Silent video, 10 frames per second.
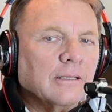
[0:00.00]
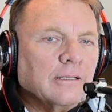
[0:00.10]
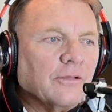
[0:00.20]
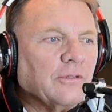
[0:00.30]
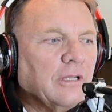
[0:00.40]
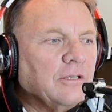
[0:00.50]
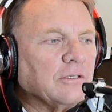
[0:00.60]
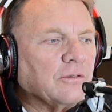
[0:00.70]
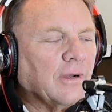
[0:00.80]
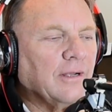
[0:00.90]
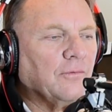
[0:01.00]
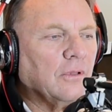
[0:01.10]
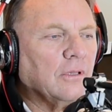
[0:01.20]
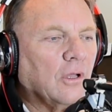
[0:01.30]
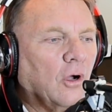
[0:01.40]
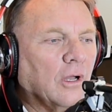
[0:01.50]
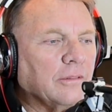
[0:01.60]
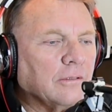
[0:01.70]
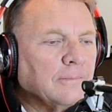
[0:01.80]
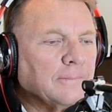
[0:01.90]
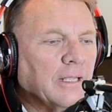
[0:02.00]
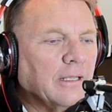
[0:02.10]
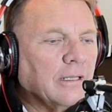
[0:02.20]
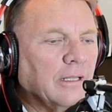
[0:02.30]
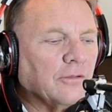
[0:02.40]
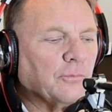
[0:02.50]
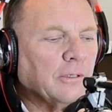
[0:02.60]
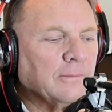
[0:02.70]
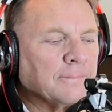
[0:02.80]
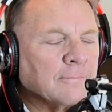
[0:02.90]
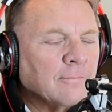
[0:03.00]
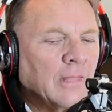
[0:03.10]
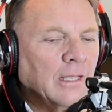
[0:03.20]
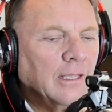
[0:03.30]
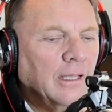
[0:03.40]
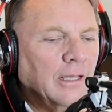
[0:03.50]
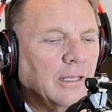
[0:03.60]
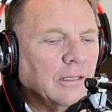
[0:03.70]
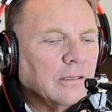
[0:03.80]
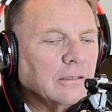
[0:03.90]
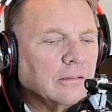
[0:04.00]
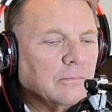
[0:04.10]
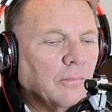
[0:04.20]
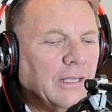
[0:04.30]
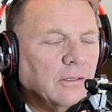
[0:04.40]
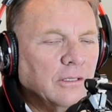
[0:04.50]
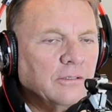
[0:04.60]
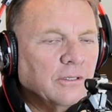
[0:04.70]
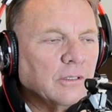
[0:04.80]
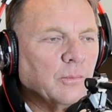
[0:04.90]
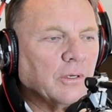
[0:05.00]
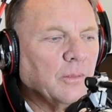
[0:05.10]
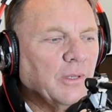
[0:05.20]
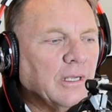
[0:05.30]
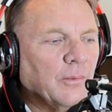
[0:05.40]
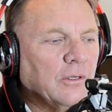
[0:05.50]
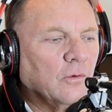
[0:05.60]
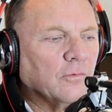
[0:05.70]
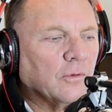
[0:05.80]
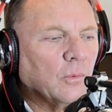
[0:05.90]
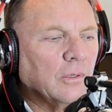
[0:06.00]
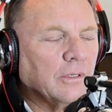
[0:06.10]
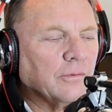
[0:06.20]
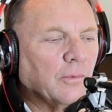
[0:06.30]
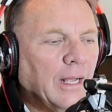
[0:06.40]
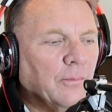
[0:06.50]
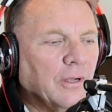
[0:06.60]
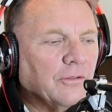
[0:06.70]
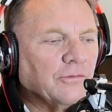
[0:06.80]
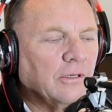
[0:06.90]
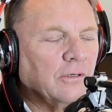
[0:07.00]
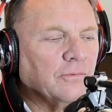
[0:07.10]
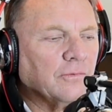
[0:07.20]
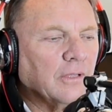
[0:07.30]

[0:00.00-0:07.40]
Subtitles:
destination travel author and expert. And Michael and Tim are going to be coming over with Rob, myself,